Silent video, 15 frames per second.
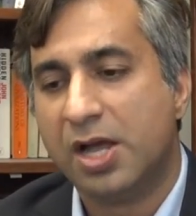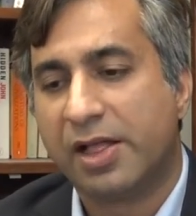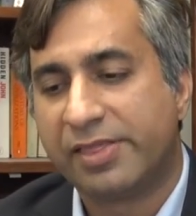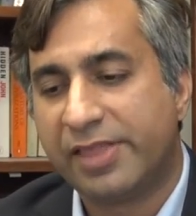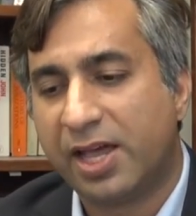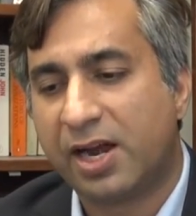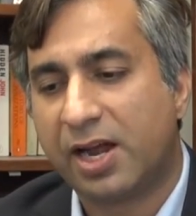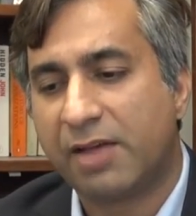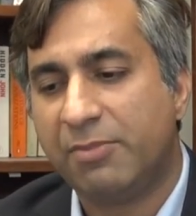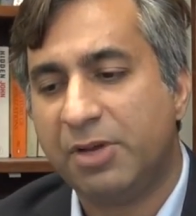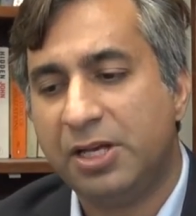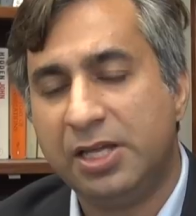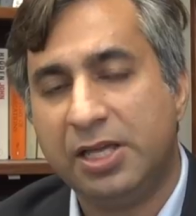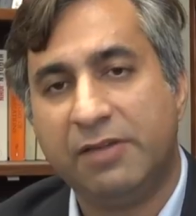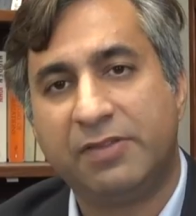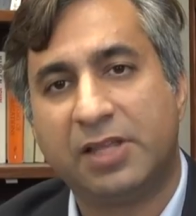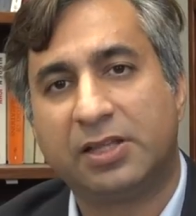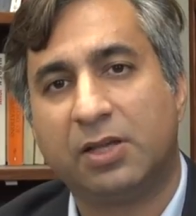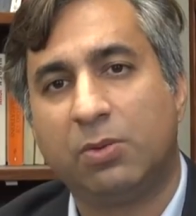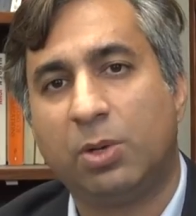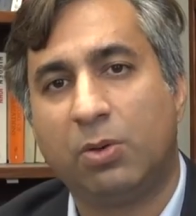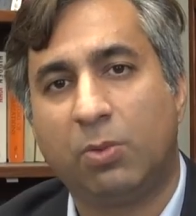There, I believe
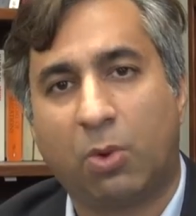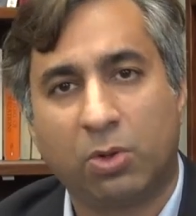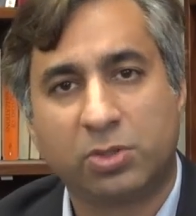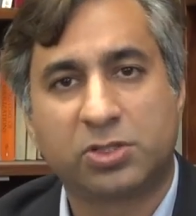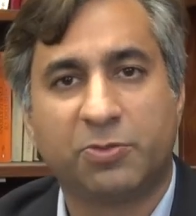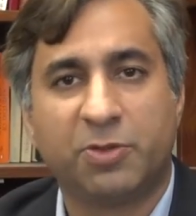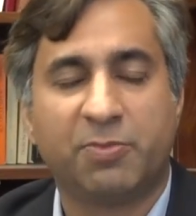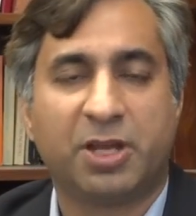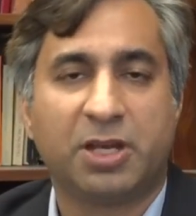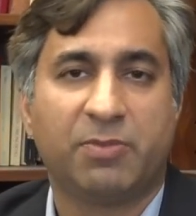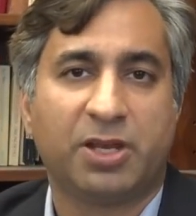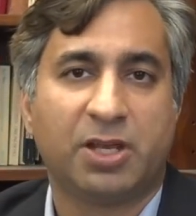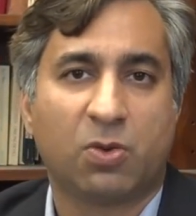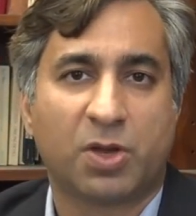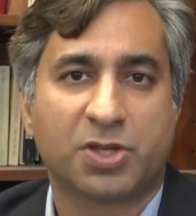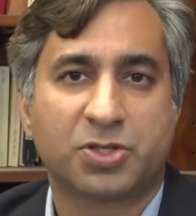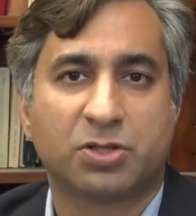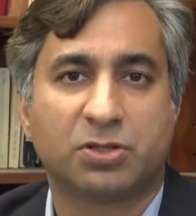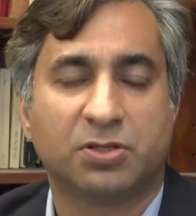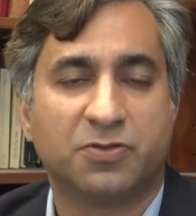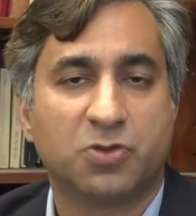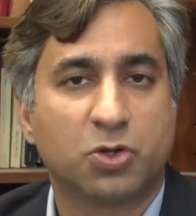that there will also be many, many
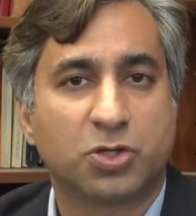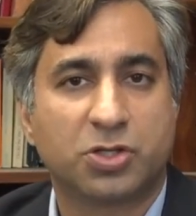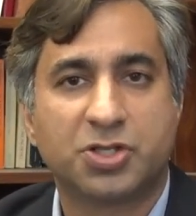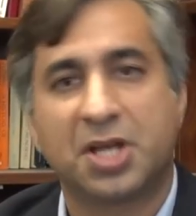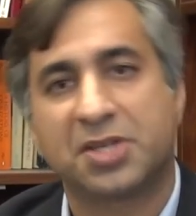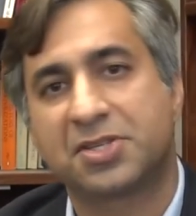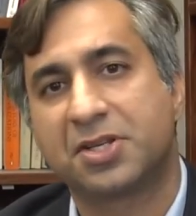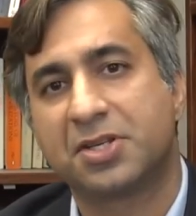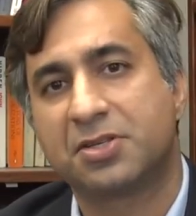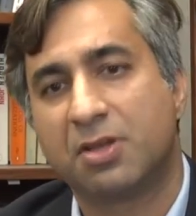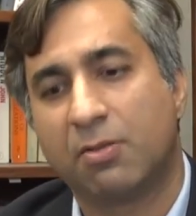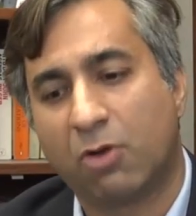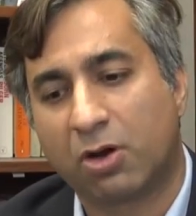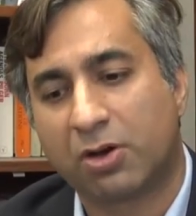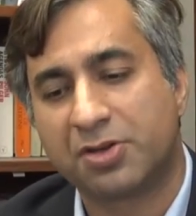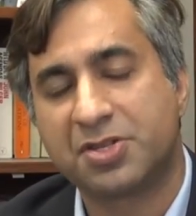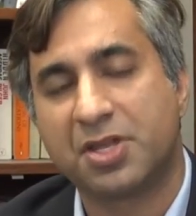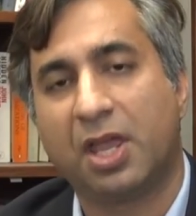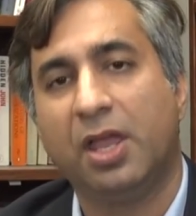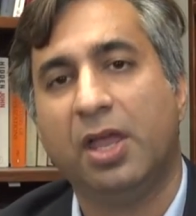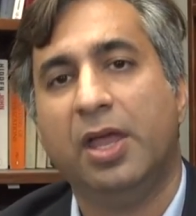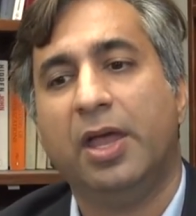questions of social justice,
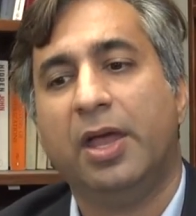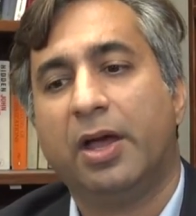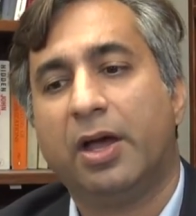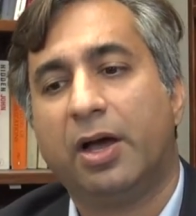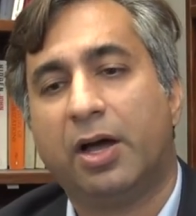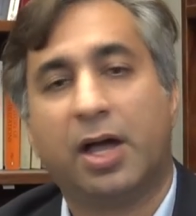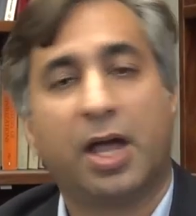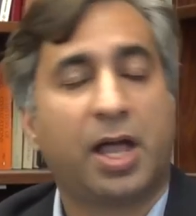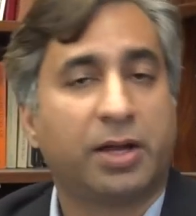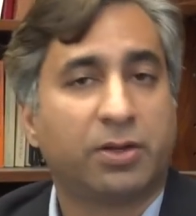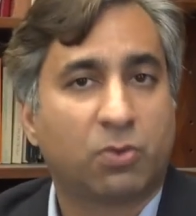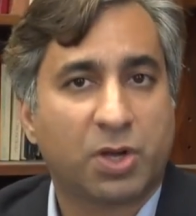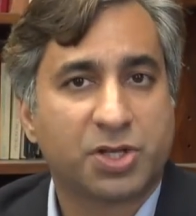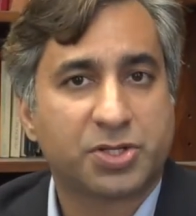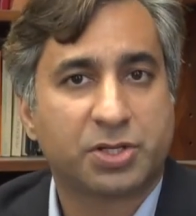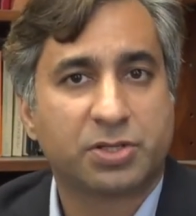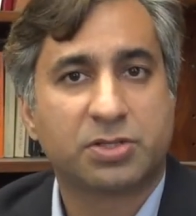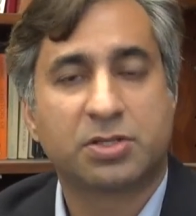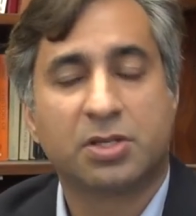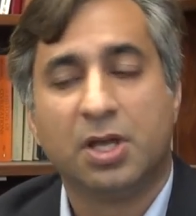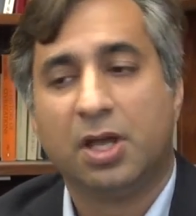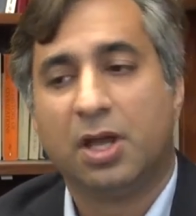democracy, and
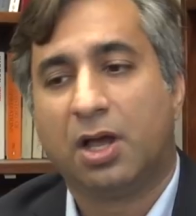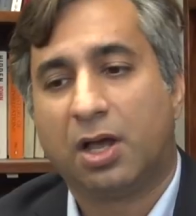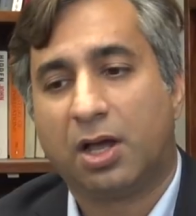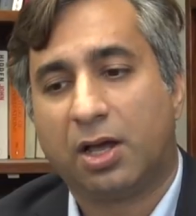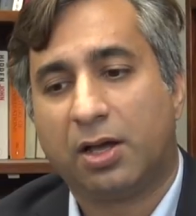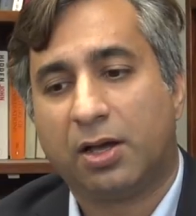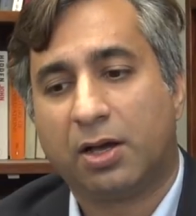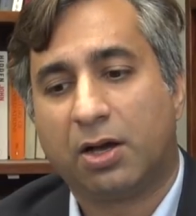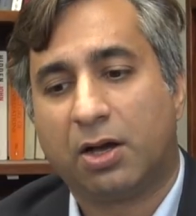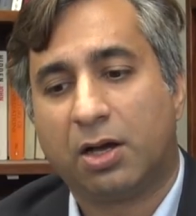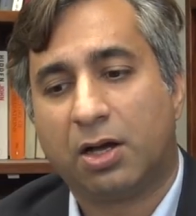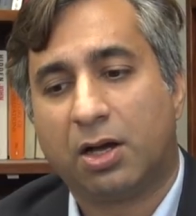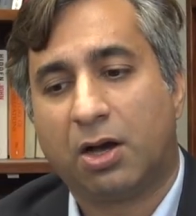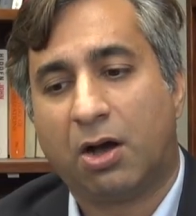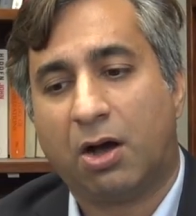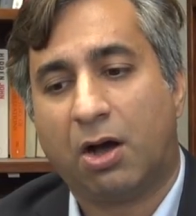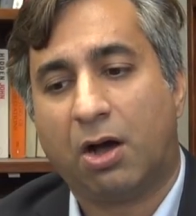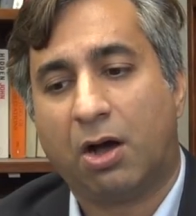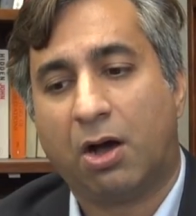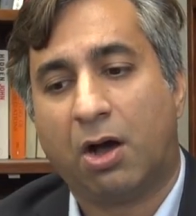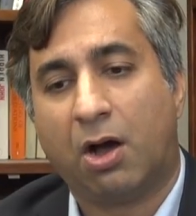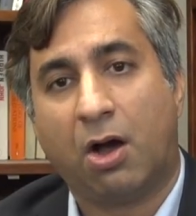questions
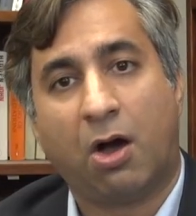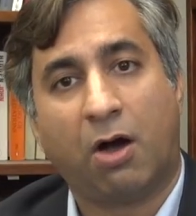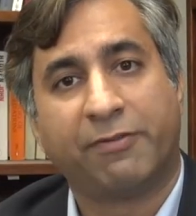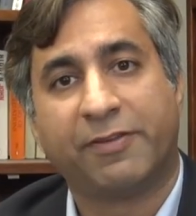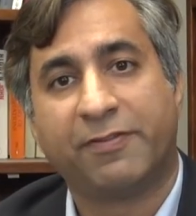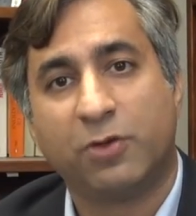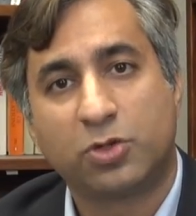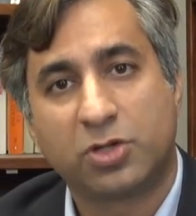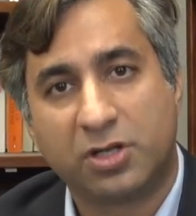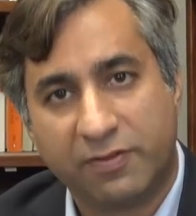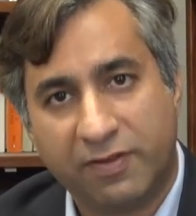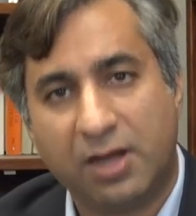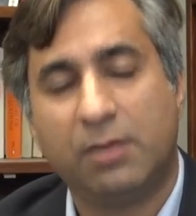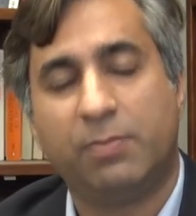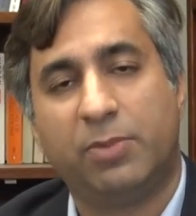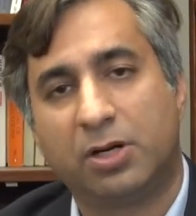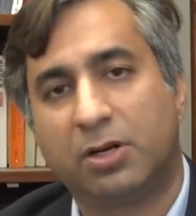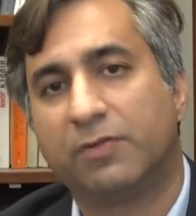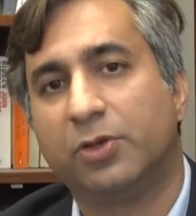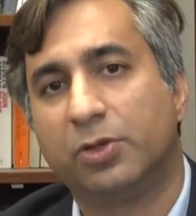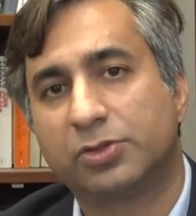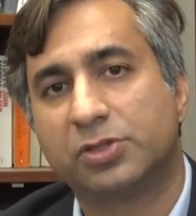of the future development
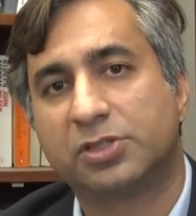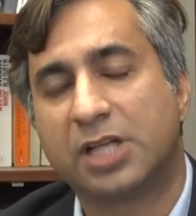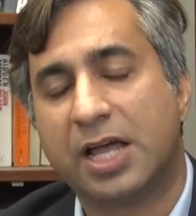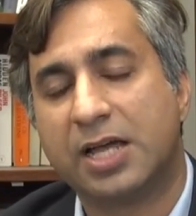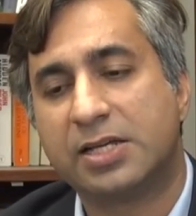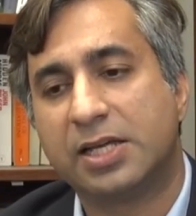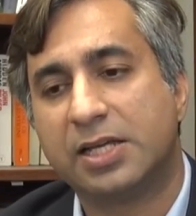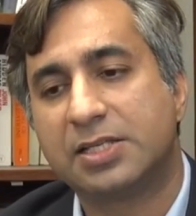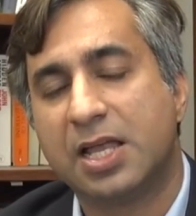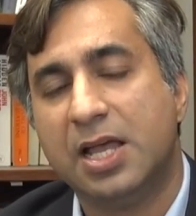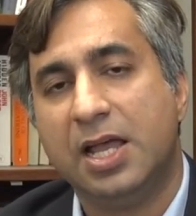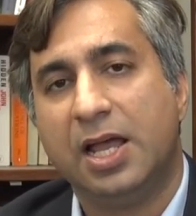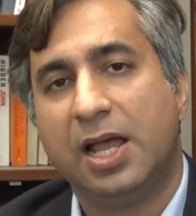of those societies.